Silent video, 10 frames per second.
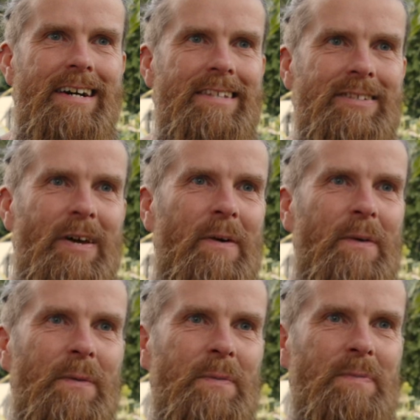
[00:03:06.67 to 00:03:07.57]
And
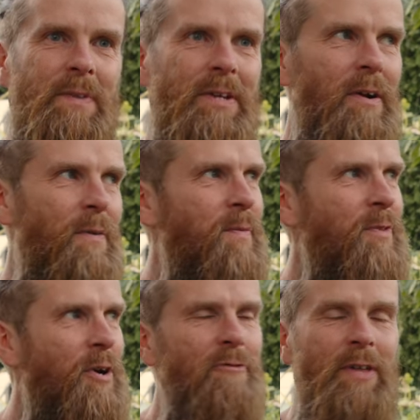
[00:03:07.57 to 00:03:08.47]
so, you know,
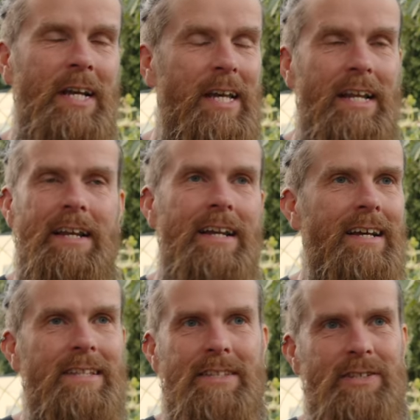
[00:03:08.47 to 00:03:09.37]
they're thinking
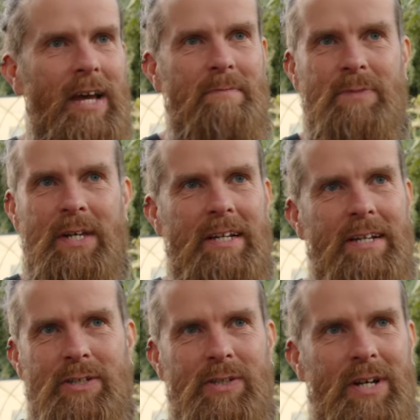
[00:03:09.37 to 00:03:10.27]
the same thing
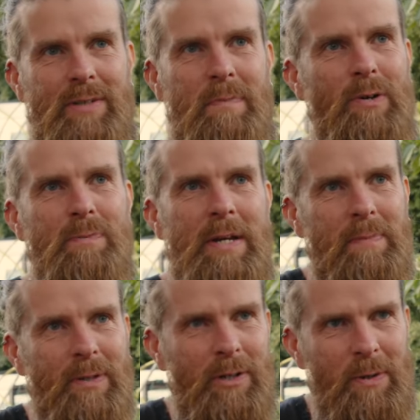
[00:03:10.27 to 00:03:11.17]
as most
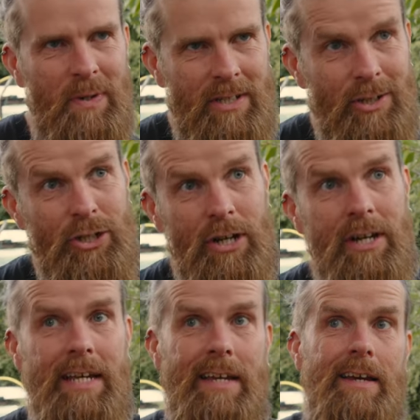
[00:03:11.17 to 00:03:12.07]
people do on this
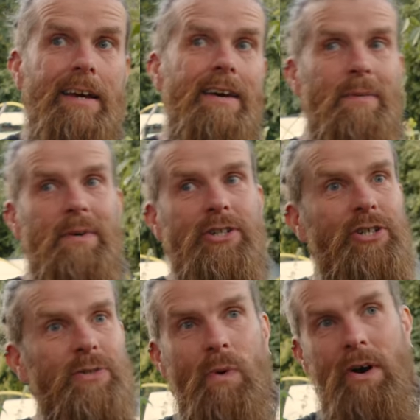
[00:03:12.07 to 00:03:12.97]
journey, which
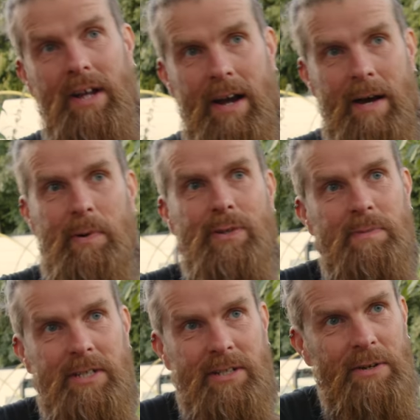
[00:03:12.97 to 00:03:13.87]
is, what can I
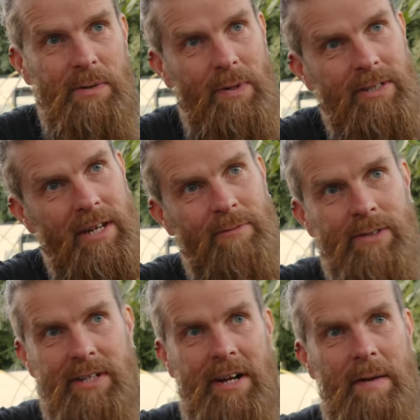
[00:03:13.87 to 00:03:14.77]
possibly do? What
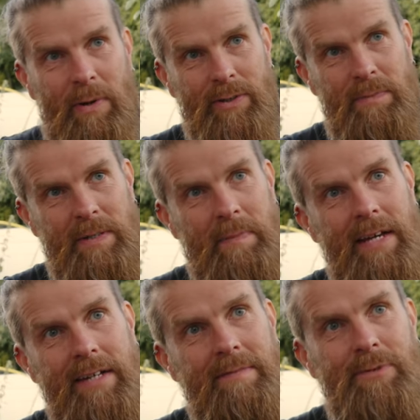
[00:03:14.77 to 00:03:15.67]
difference can I possibly
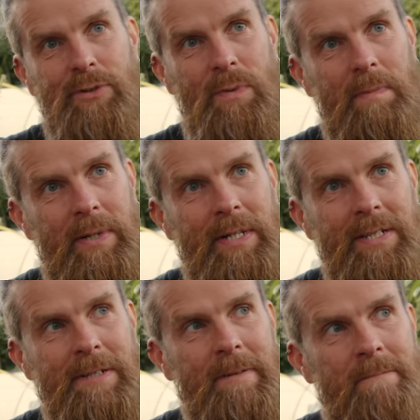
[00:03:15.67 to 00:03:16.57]
make? I'm just one
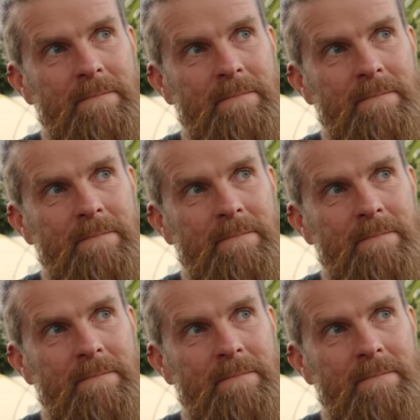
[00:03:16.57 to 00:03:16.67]
person.